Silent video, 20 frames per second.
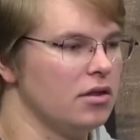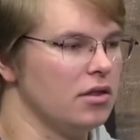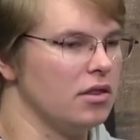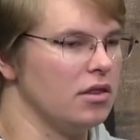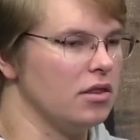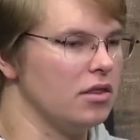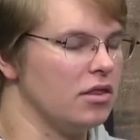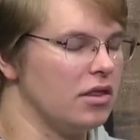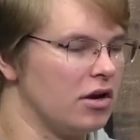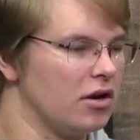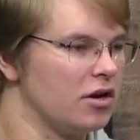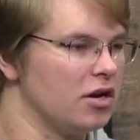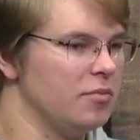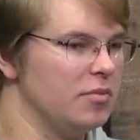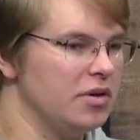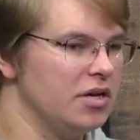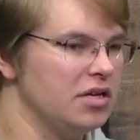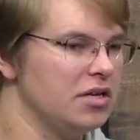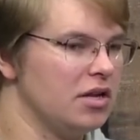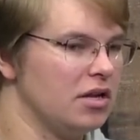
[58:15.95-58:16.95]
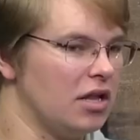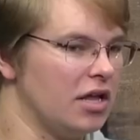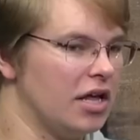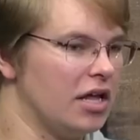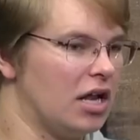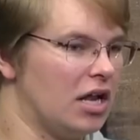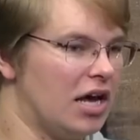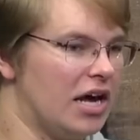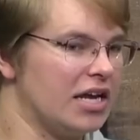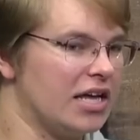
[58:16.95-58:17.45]
they're going to be in
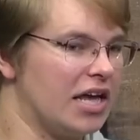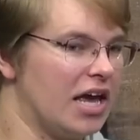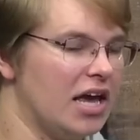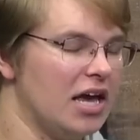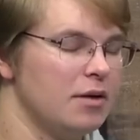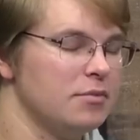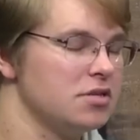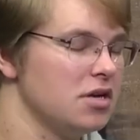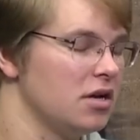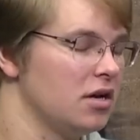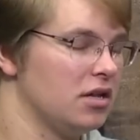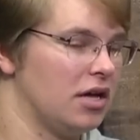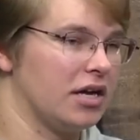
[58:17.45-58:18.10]
a lot of games.